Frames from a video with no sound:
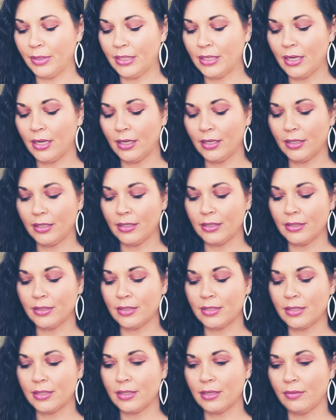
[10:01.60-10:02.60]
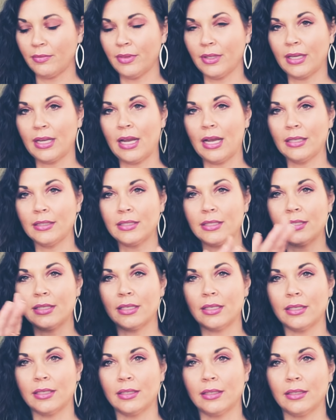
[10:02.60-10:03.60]
because of the
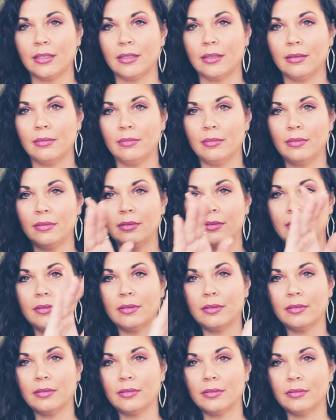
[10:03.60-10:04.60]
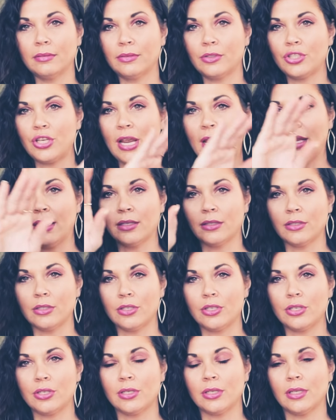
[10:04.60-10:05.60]
constant
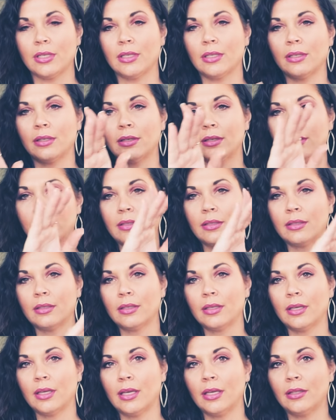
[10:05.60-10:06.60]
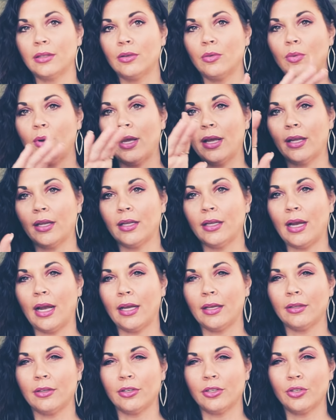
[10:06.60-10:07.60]
change in the way
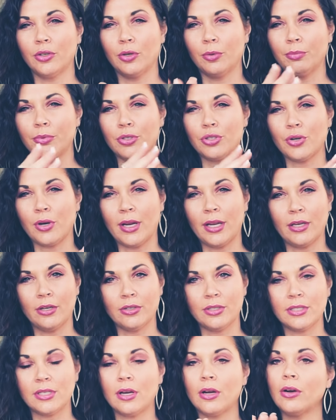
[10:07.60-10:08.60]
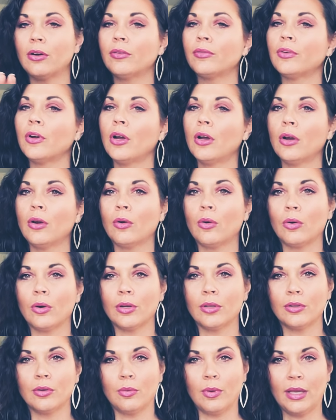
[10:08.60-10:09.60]
either you're portraying yourself or
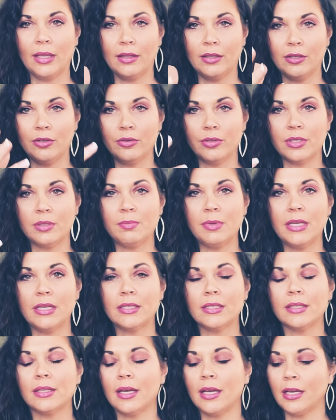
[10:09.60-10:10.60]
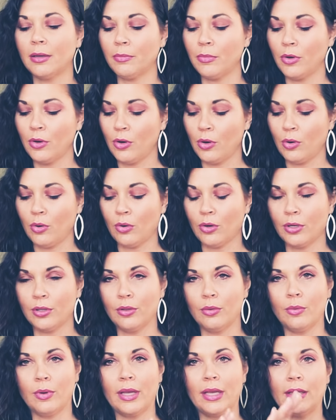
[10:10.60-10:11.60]
in the way that you speak to them or in
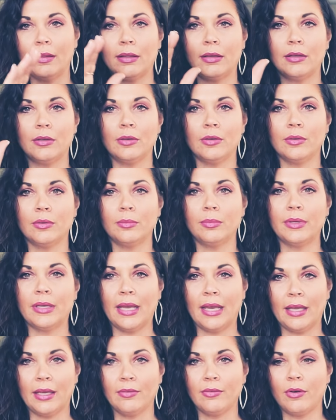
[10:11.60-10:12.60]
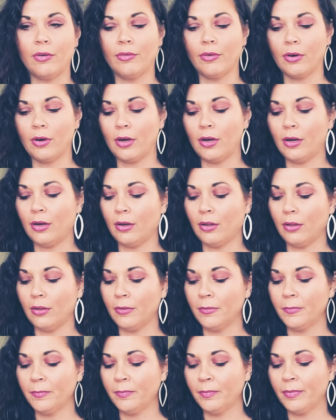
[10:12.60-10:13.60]
the way that you behave
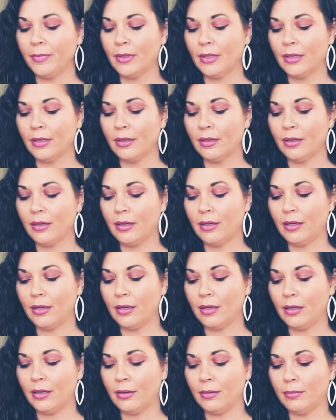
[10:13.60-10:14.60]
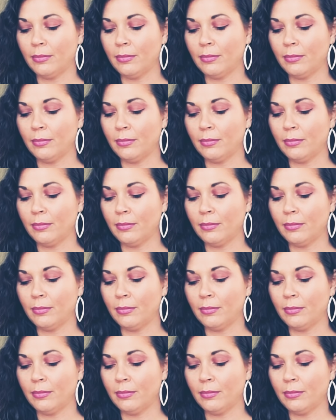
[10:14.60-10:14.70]
overall. But